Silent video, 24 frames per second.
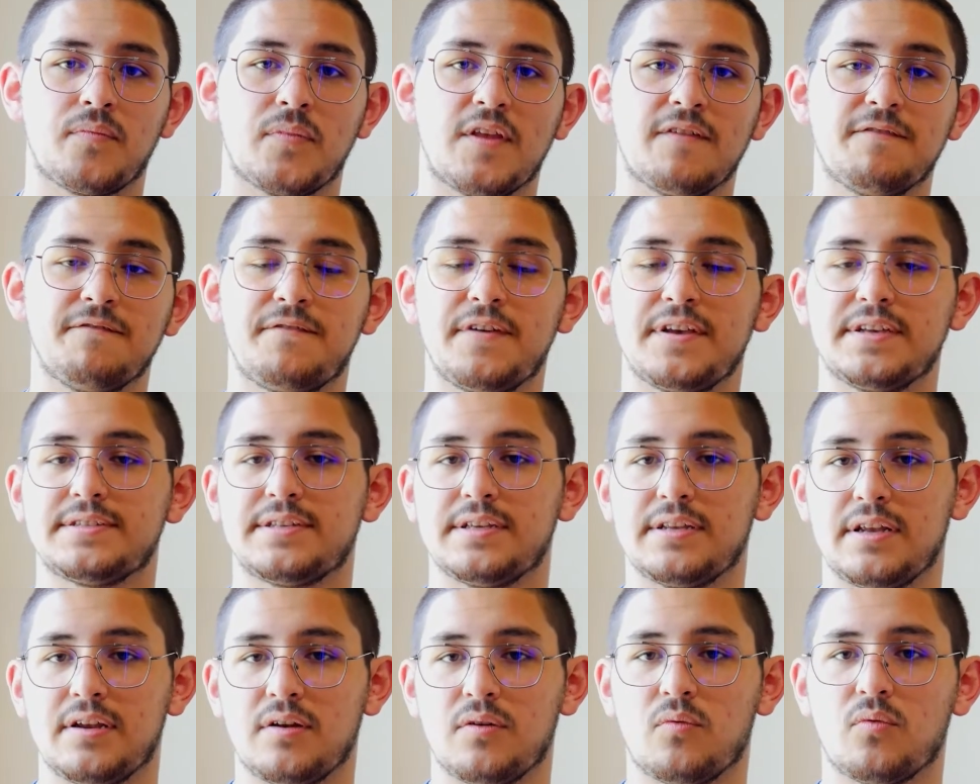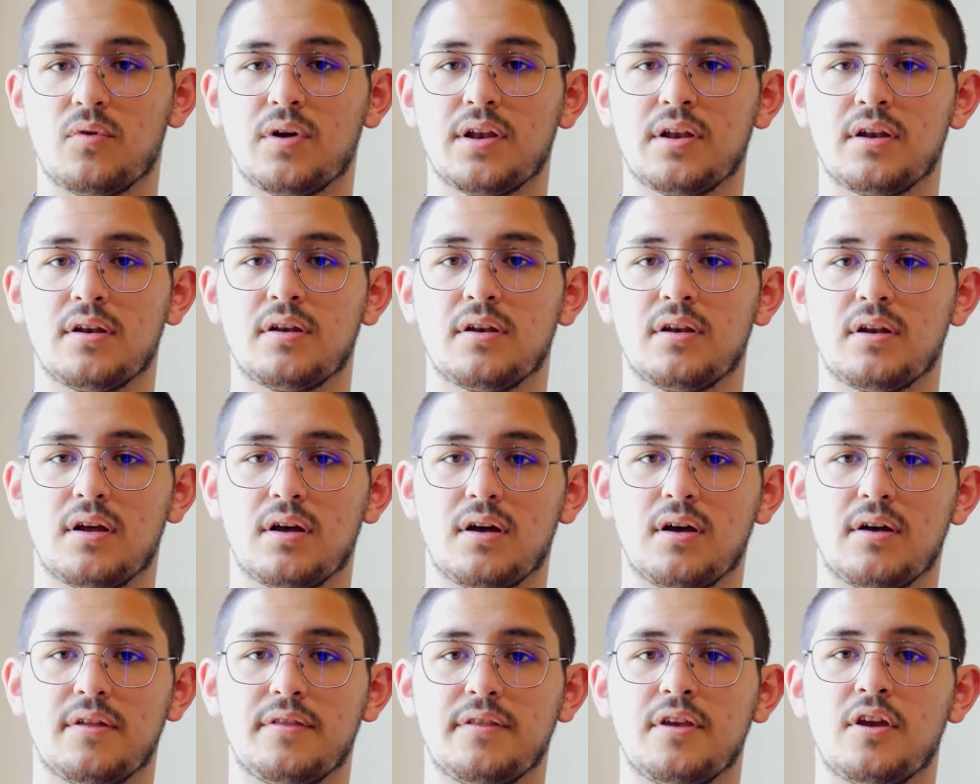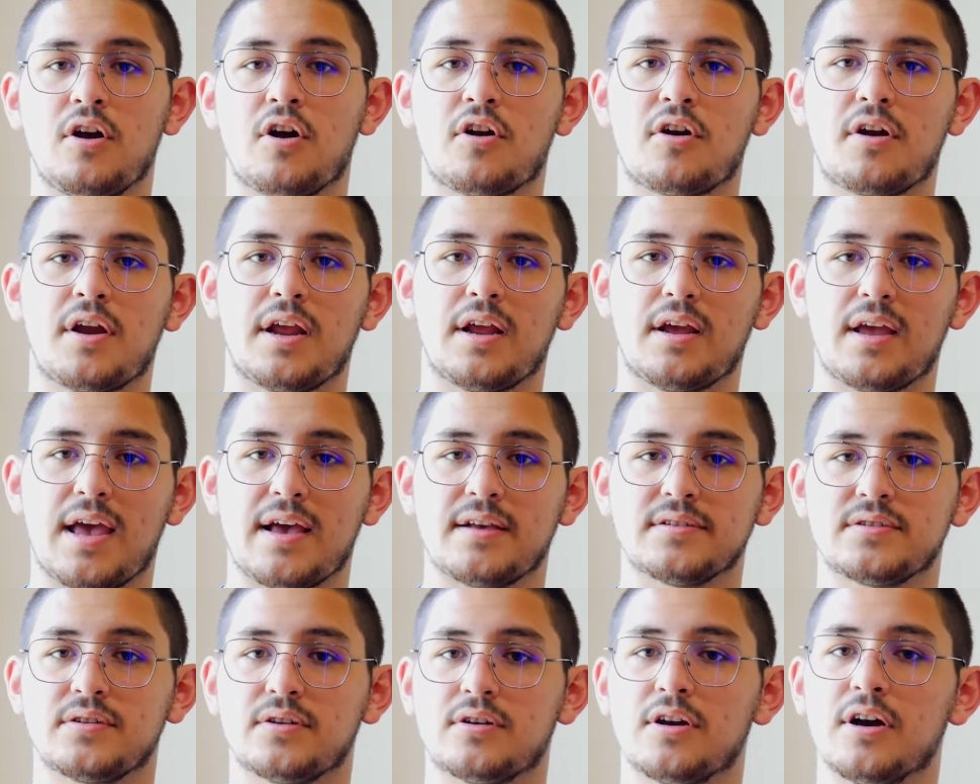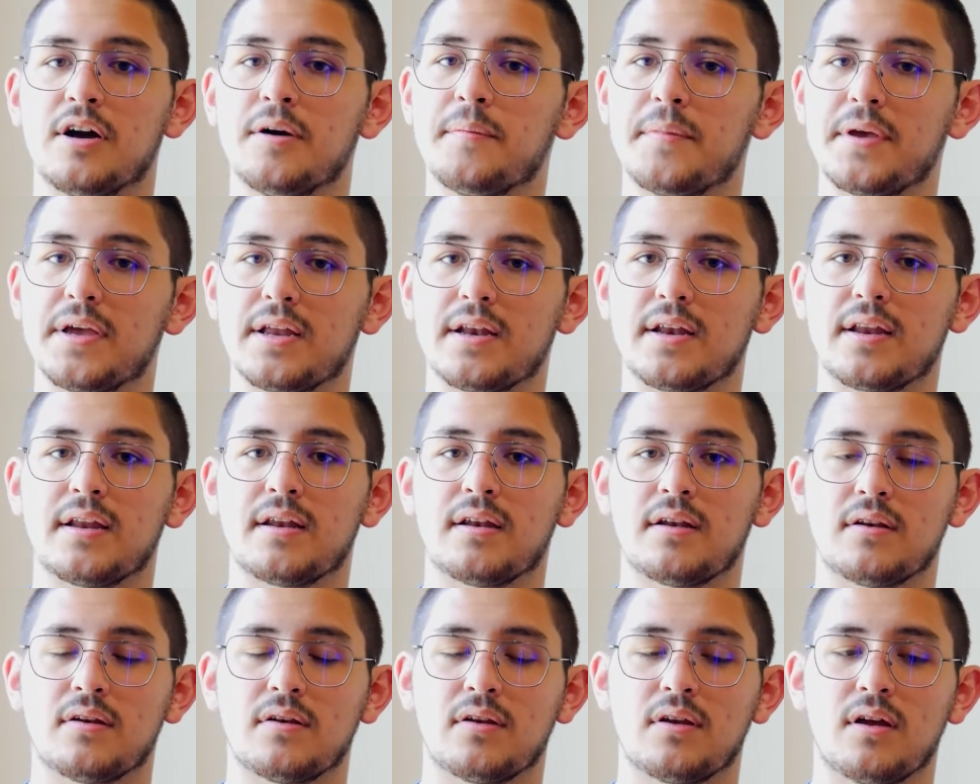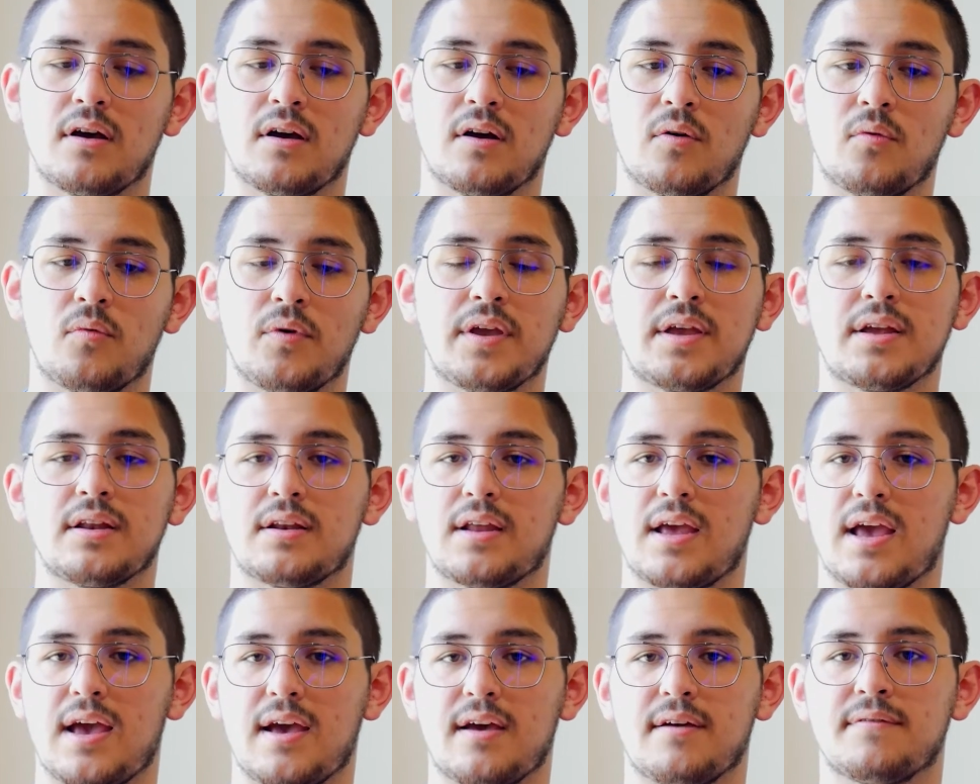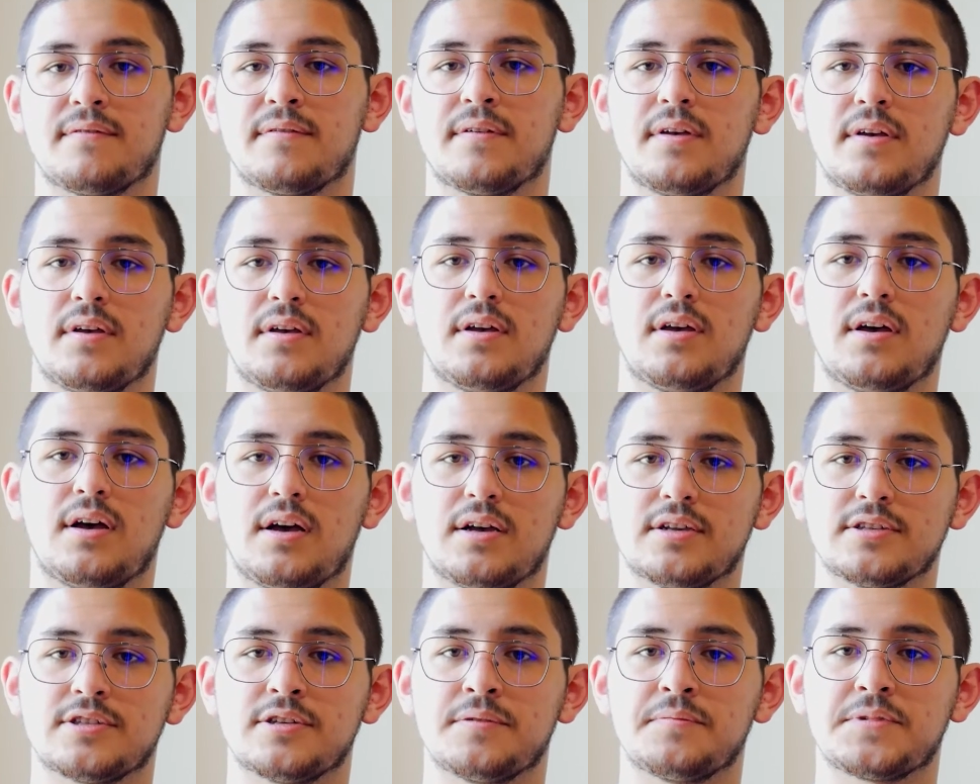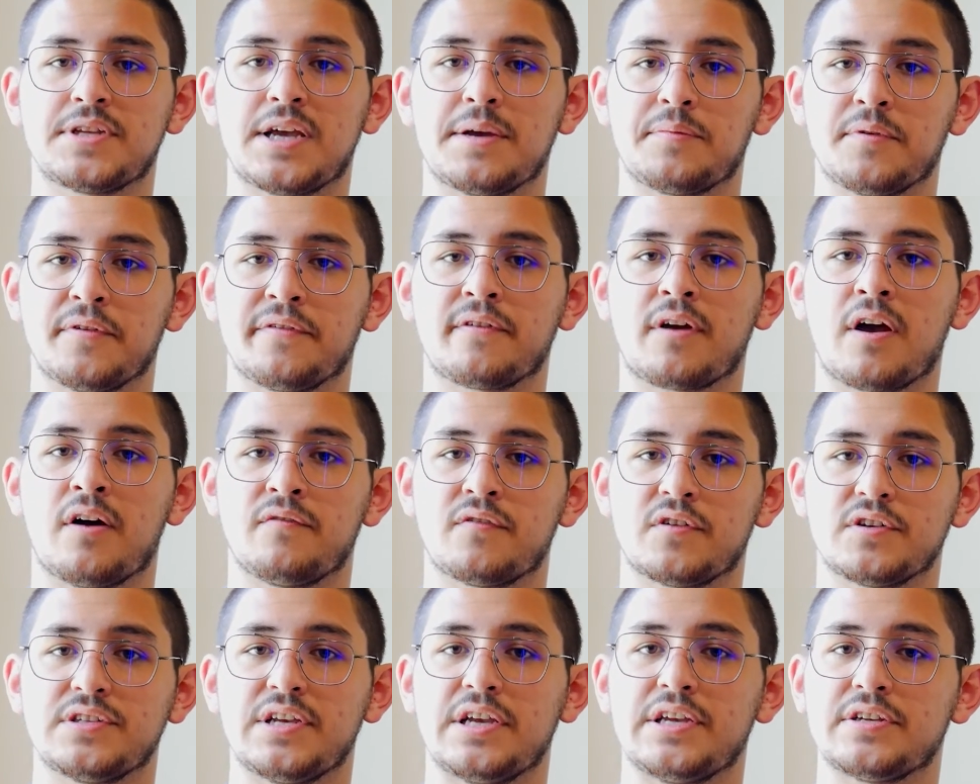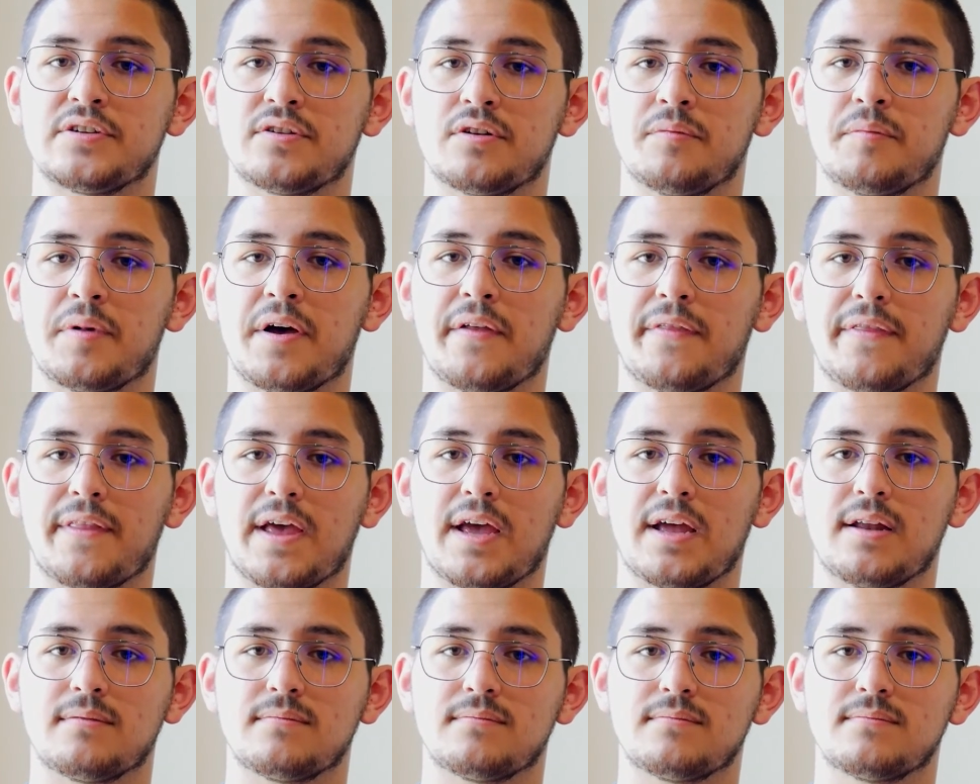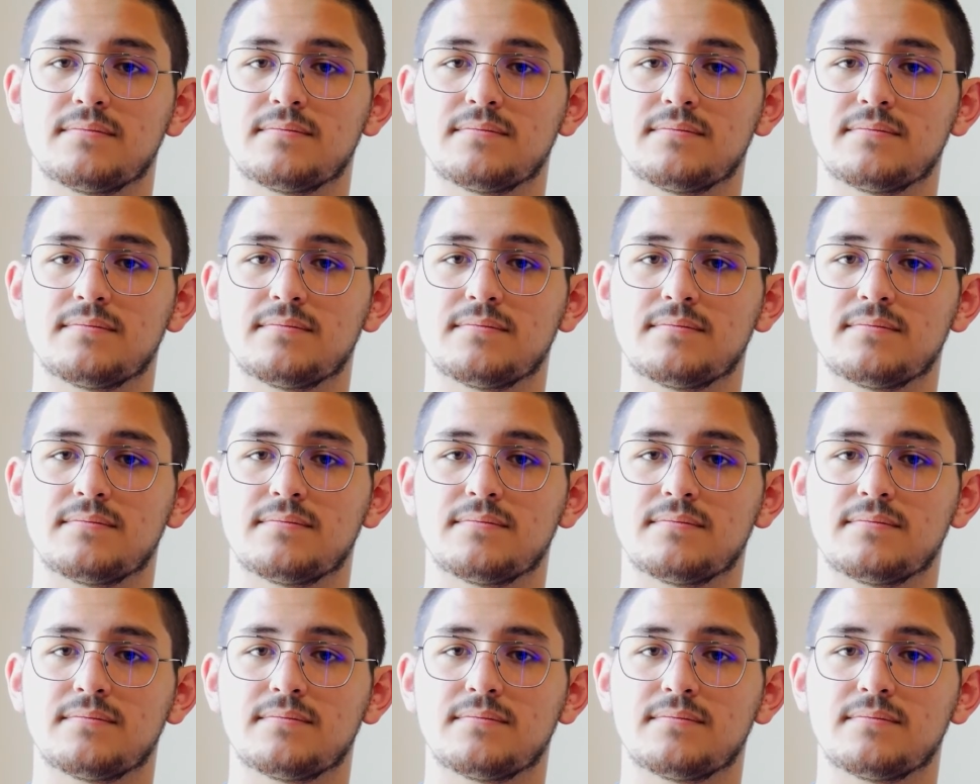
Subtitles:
visited when the RA has to come in, and we can have some type of conversation about that.